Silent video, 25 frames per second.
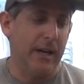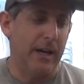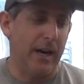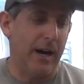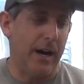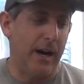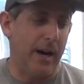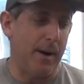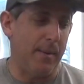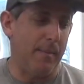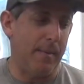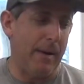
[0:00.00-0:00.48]

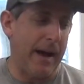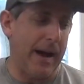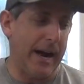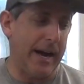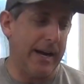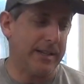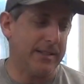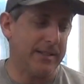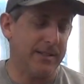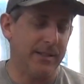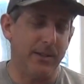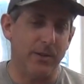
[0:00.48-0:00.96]

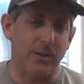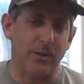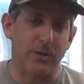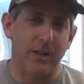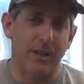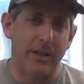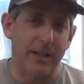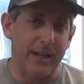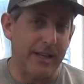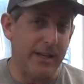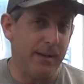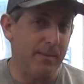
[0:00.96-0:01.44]
Axial
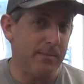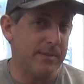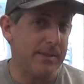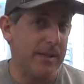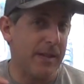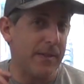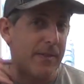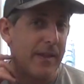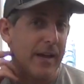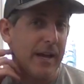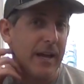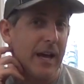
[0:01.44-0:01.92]
claims
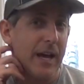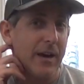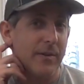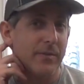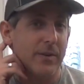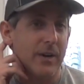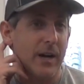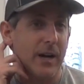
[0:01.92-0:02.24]
that they have